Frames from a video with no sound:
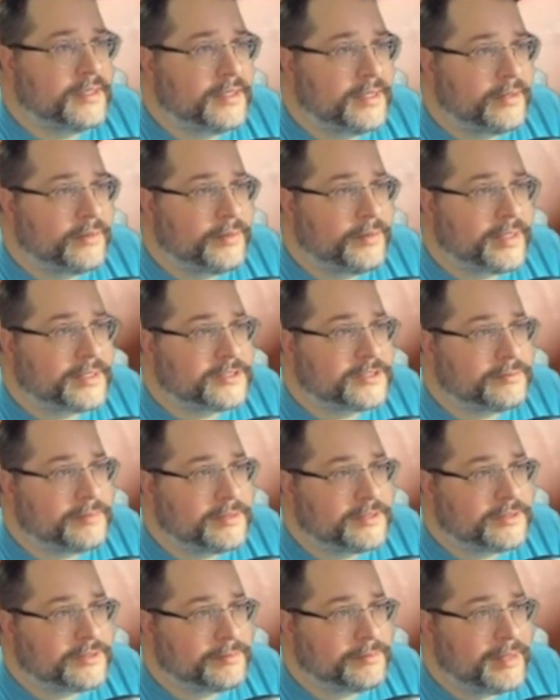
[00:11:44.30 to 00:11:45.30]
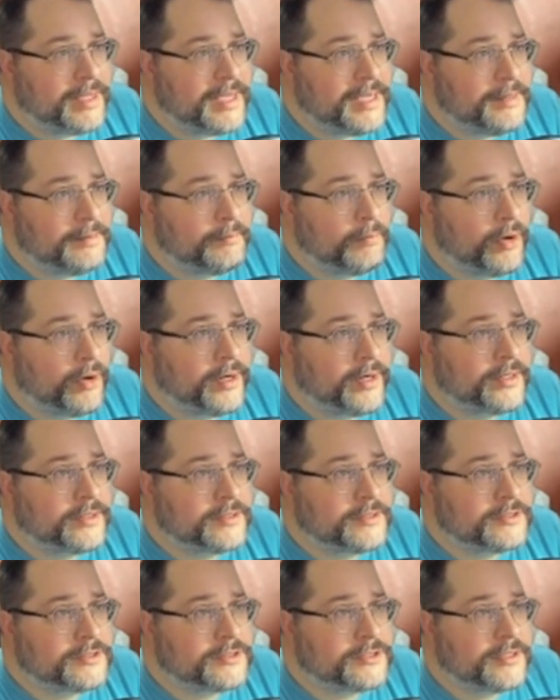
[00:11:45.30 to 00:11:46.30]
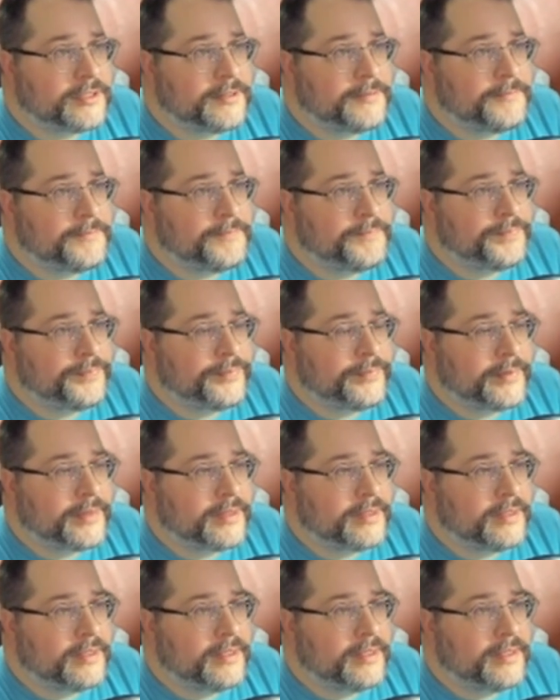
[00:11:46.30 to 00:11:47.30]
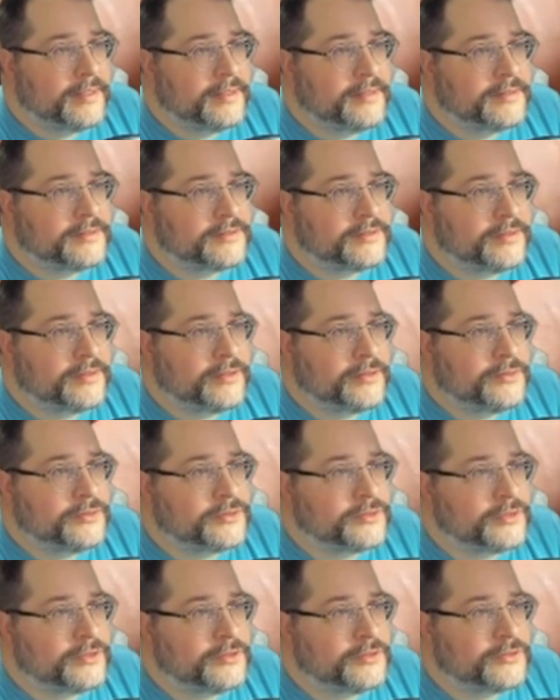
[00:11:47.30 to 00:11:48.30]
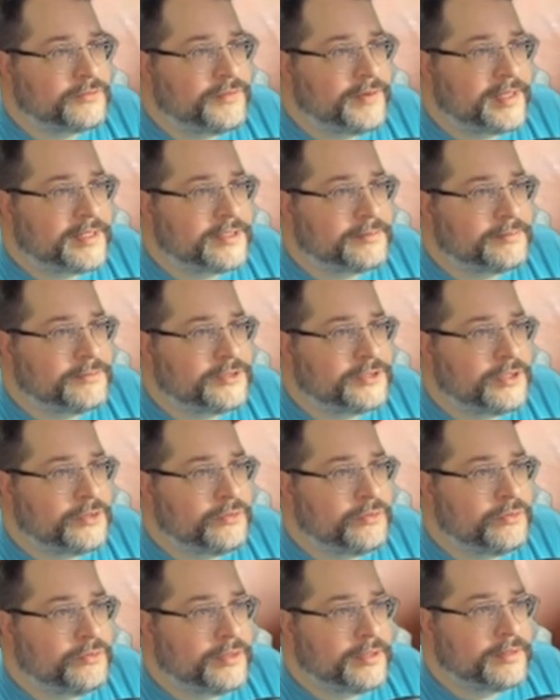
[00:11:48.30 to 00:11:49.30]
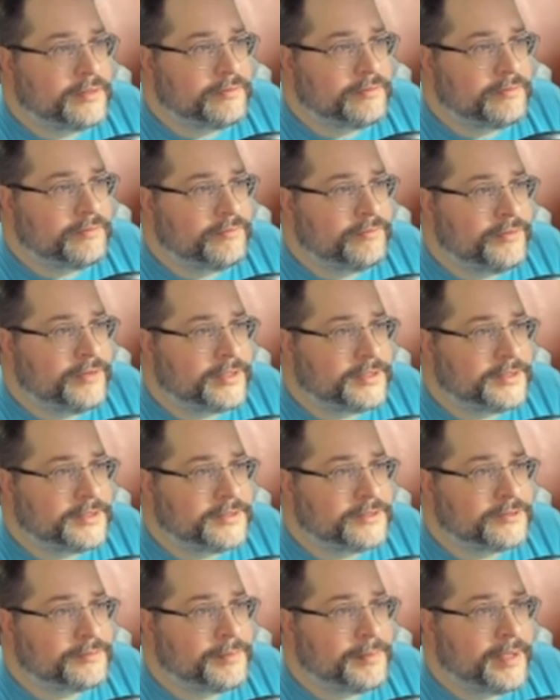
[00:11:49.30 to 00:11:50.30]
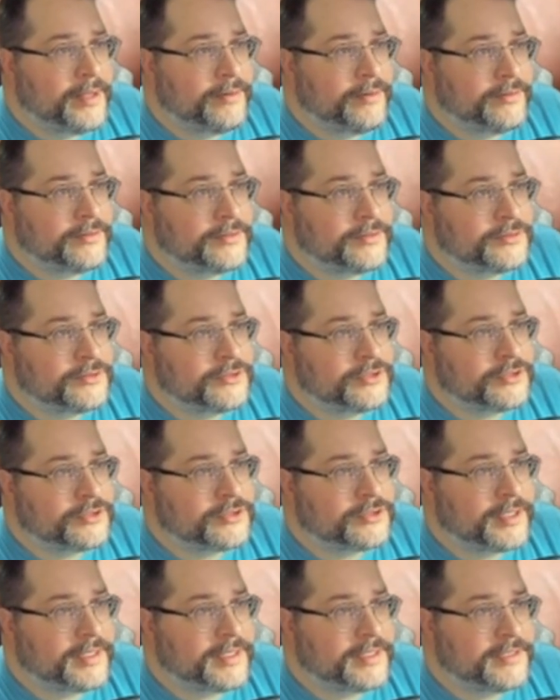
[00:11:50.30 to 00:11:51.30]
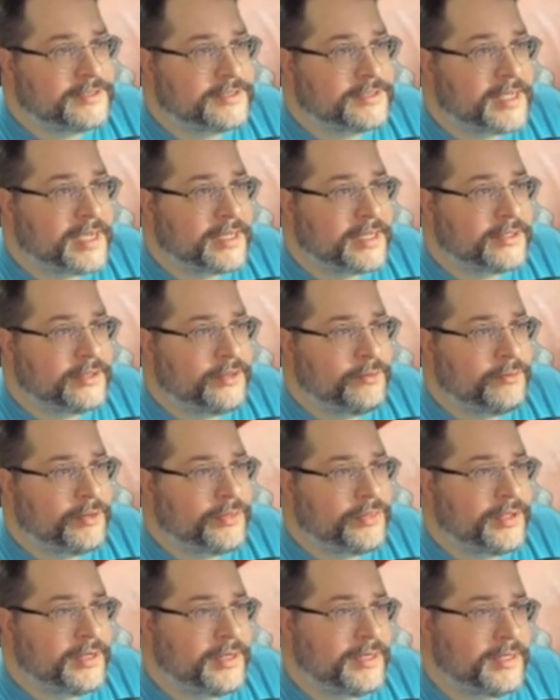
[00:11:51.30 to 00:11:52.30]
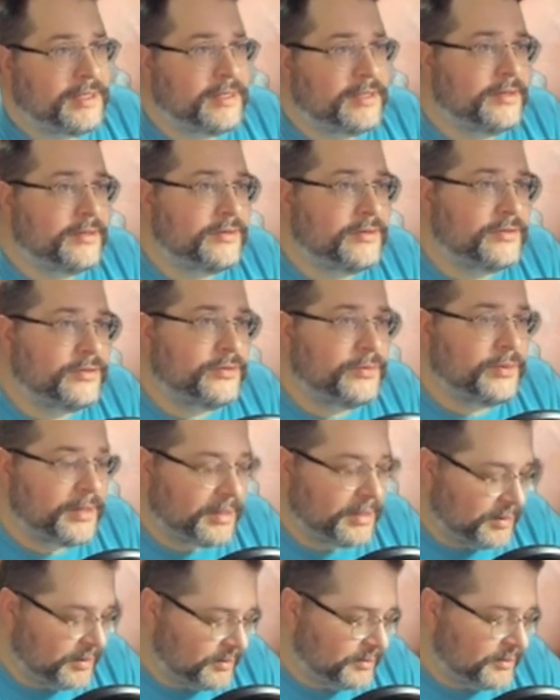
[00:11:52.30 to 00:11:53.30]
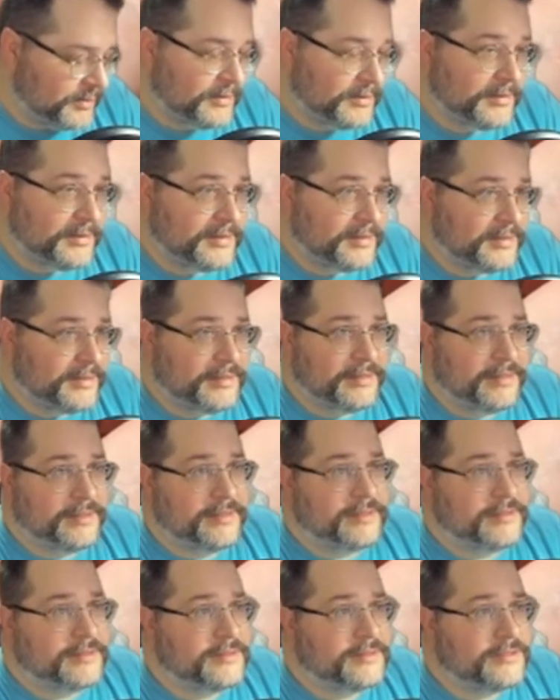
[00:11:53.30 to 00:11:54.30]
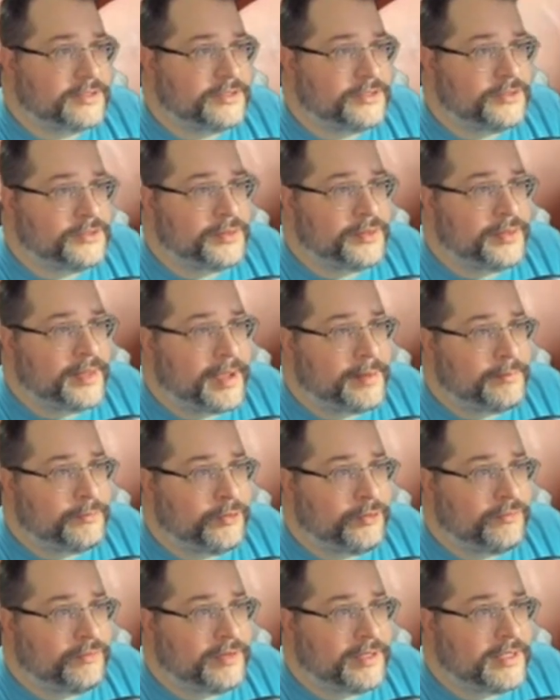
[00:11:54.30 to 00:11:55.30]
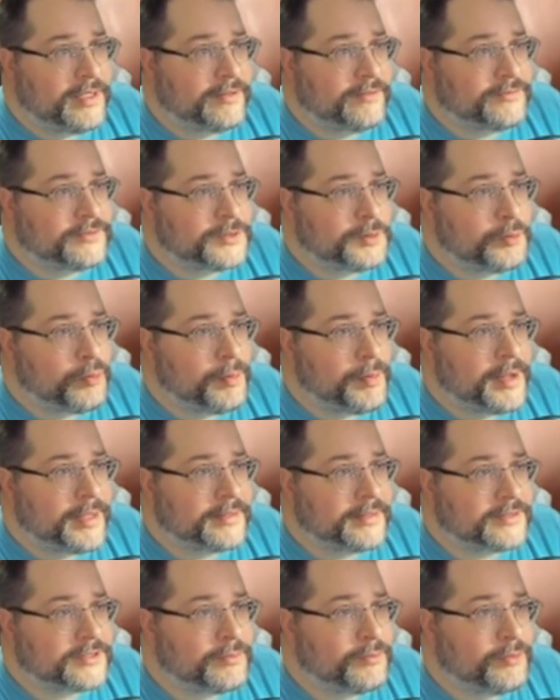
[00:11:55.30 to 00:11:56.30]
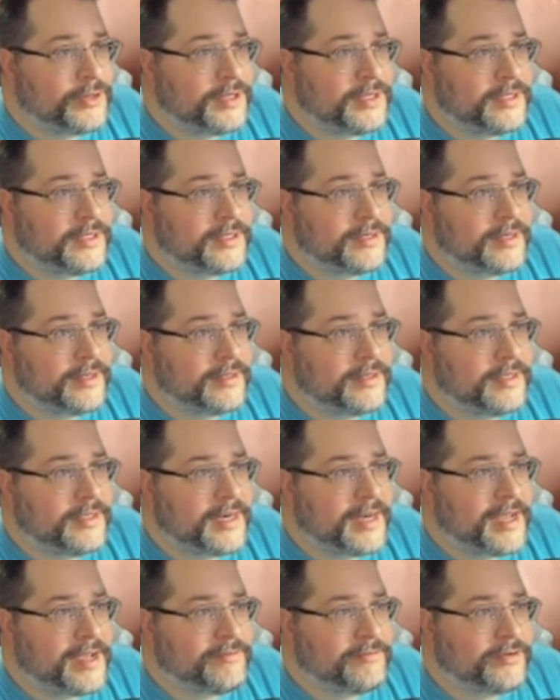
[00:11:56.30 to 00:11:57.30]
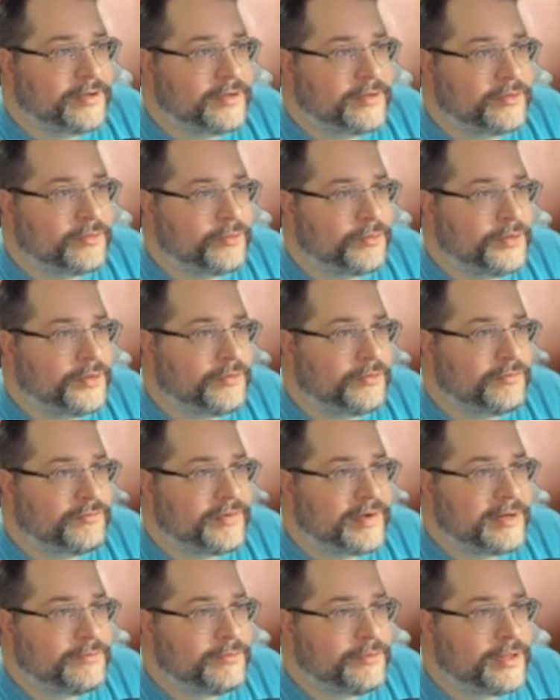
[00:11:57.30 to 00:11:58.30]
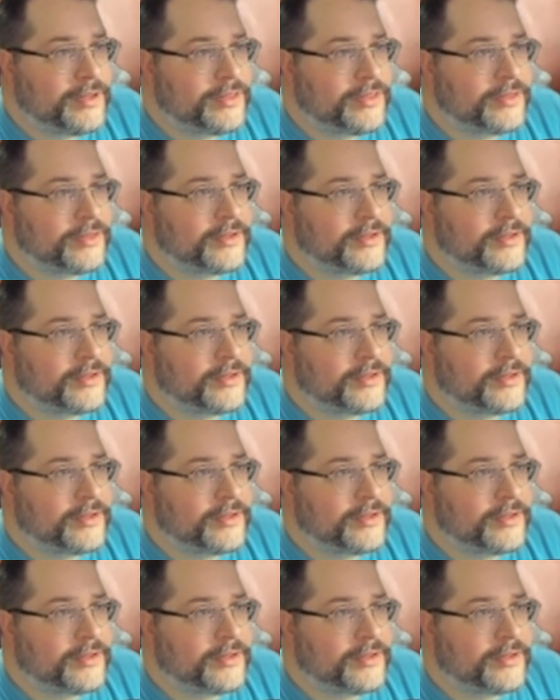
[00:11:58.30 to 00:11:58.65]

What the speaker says: We got some hate bringers. So those Phantom Zone villains, man, those just like exactly what they needed to do in that movie. Give Superman someone he could have a real fight with.